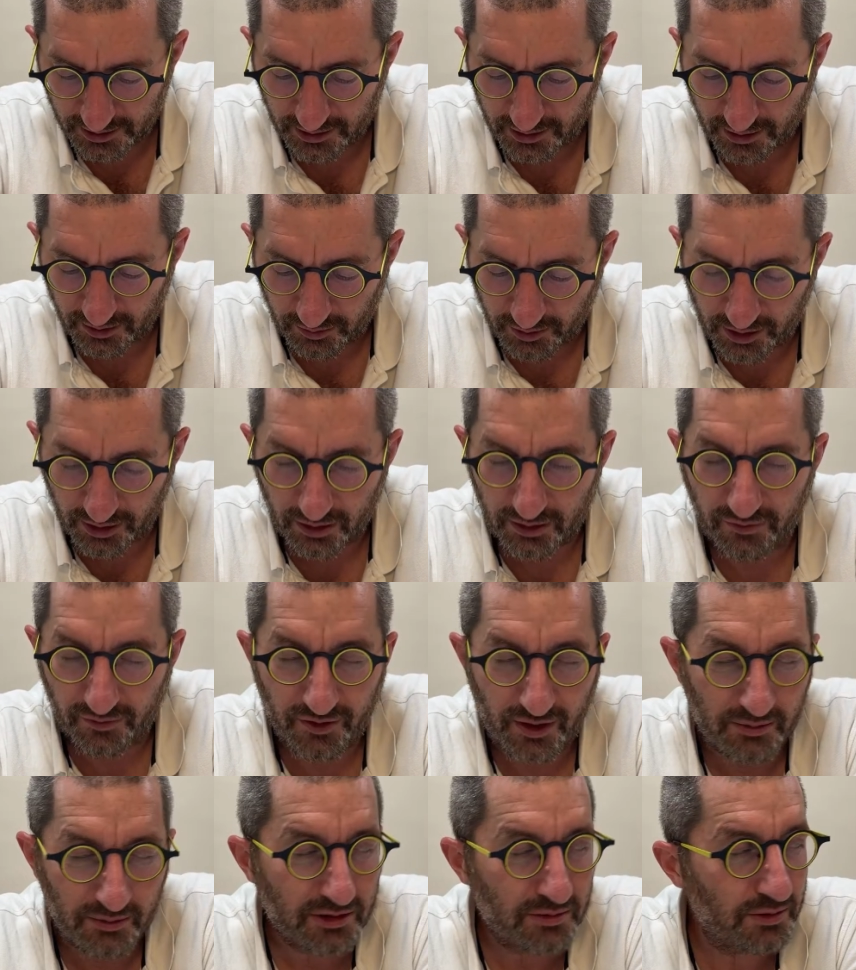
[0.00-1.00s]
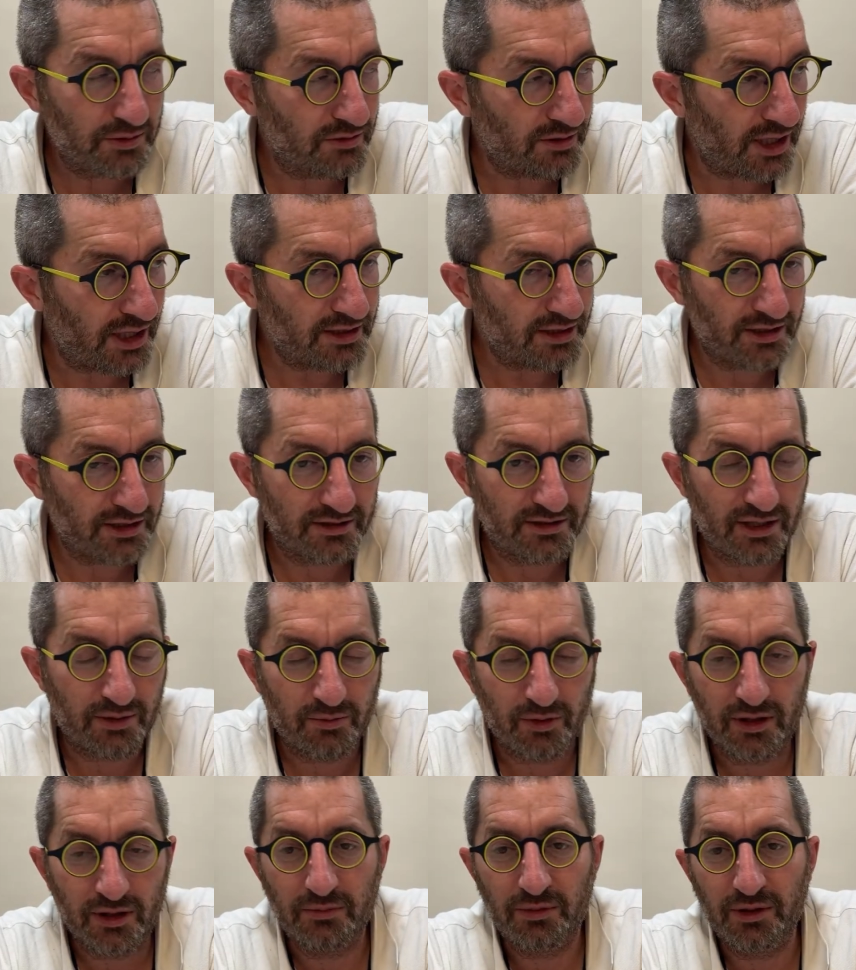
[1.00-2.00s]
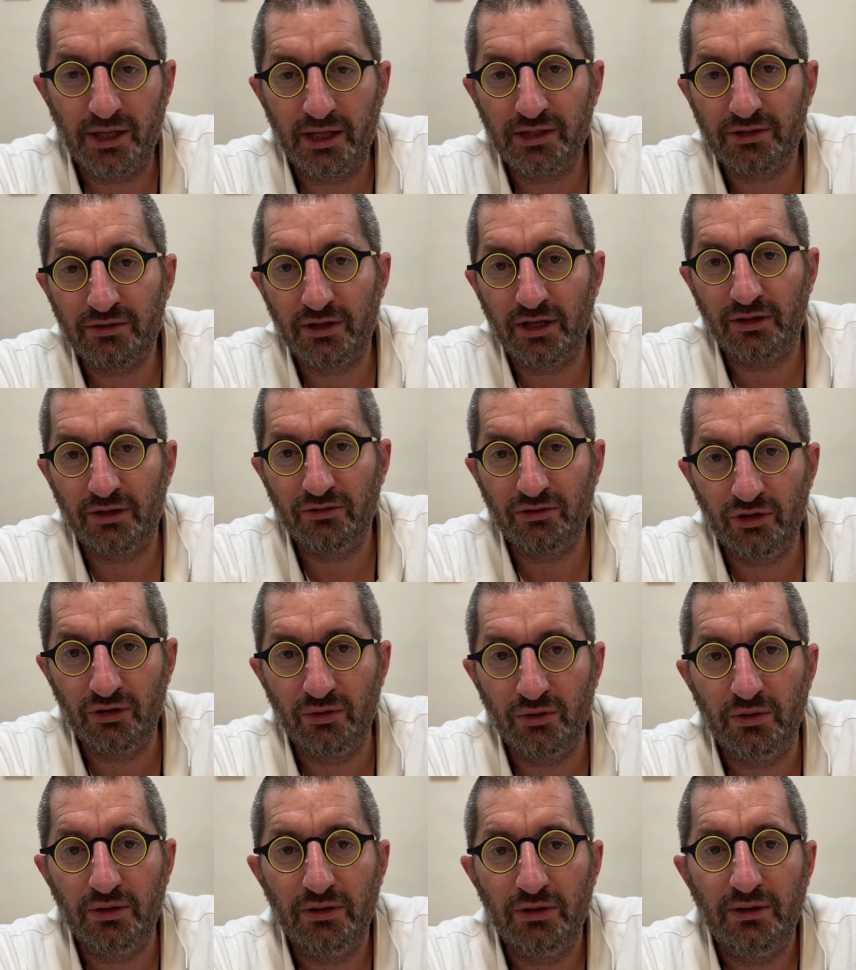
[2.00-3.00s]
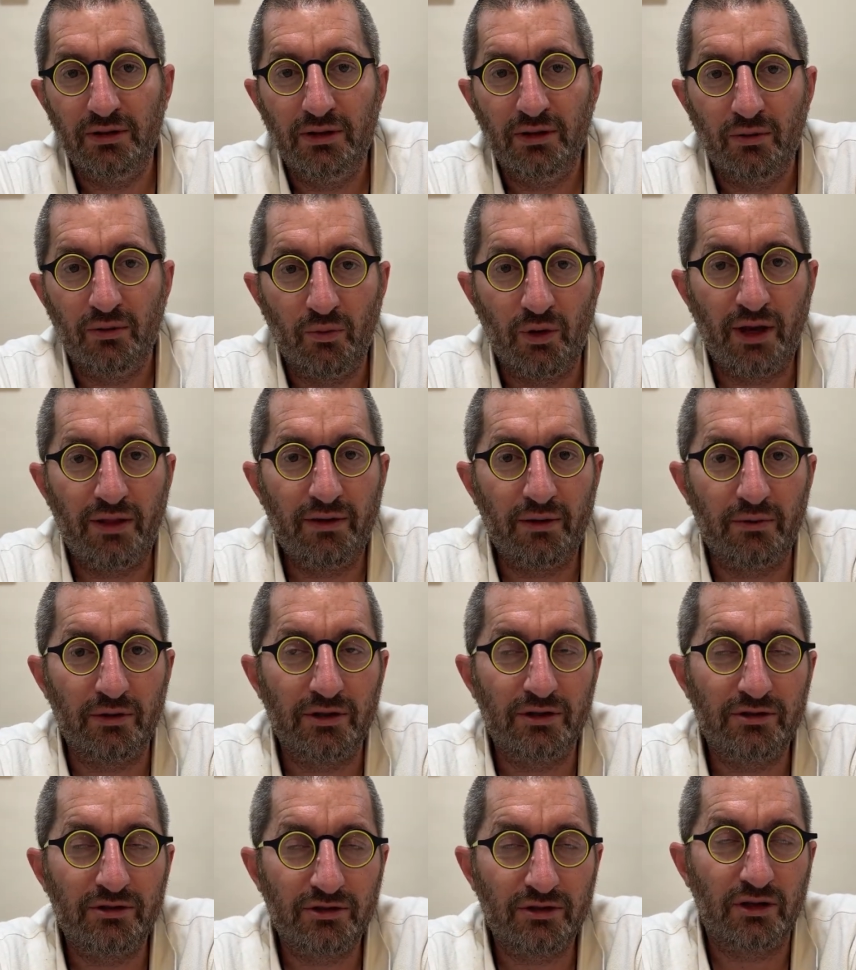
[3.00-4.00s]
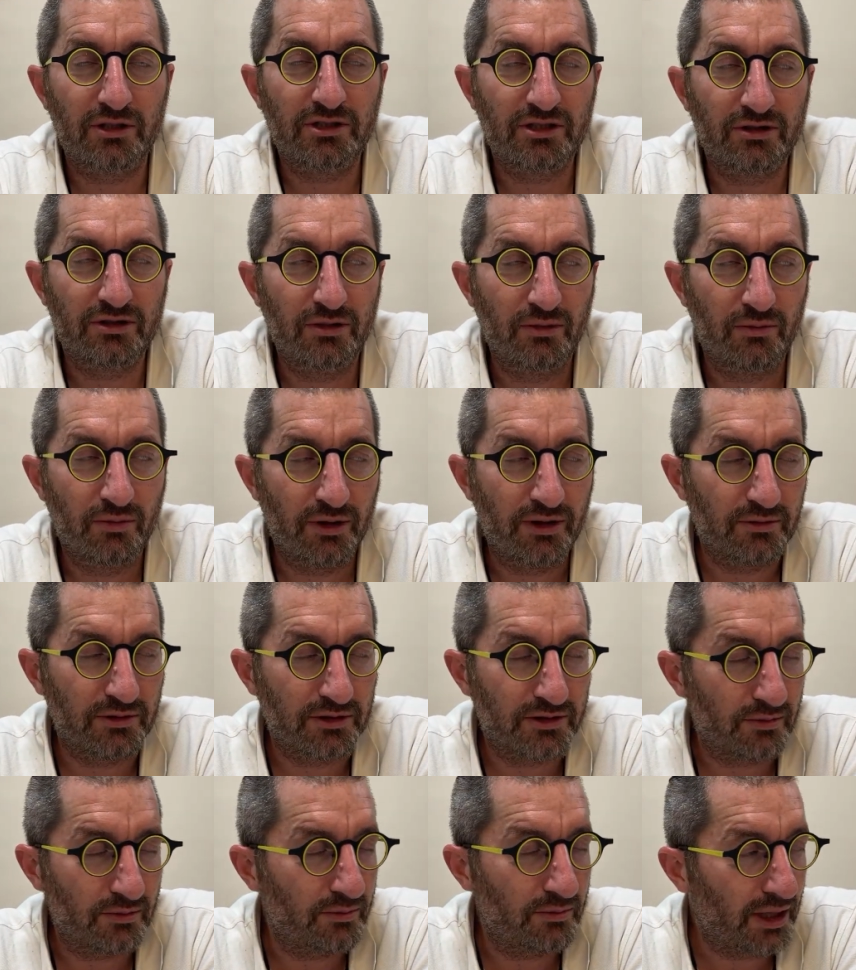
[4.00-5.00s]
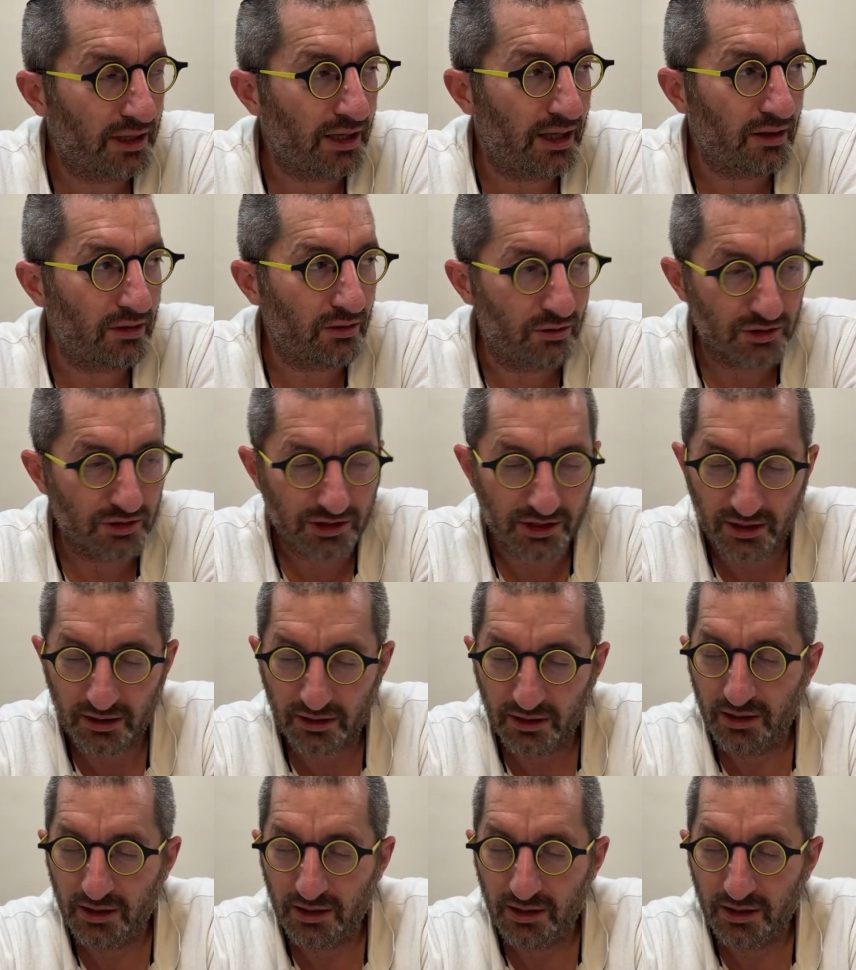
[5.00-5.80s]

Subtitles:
We know the famous Midrash is that what did Bnei Israel do when there was Makat Choshech?